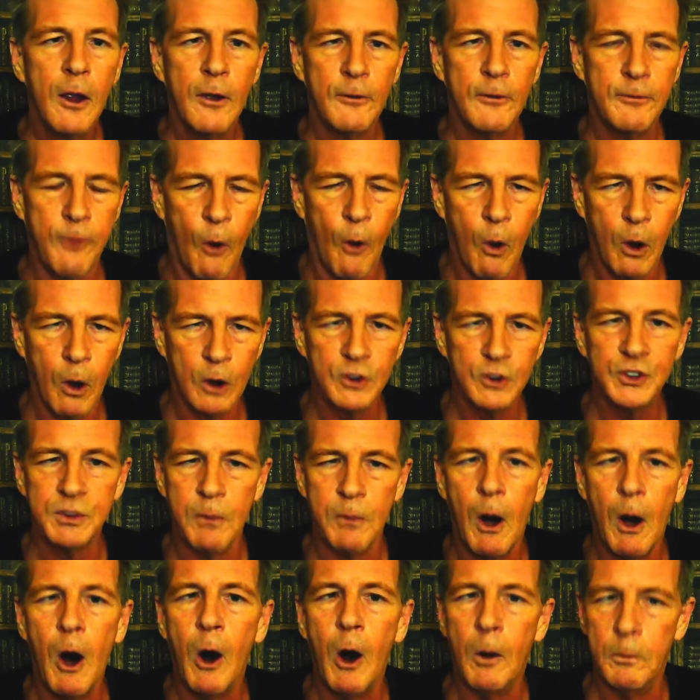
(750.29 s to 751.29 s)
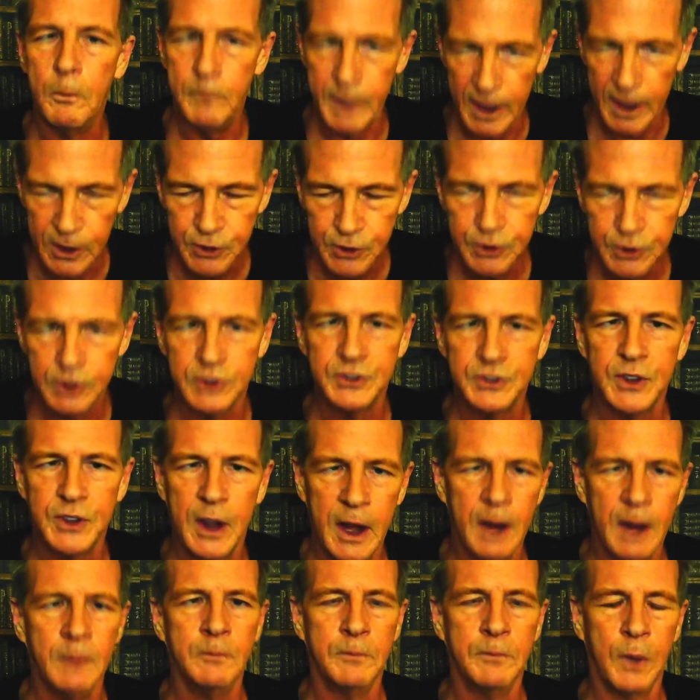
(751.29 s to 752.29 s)
for small business
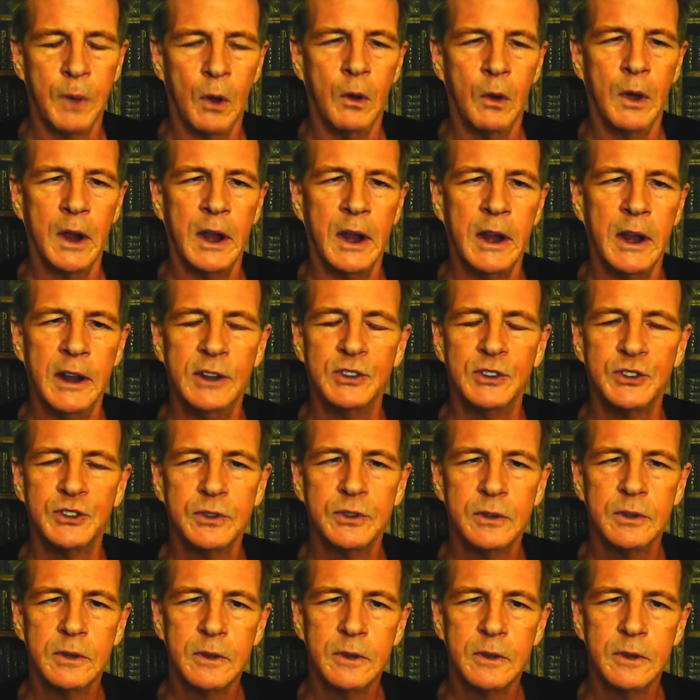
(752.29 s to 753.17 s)
employees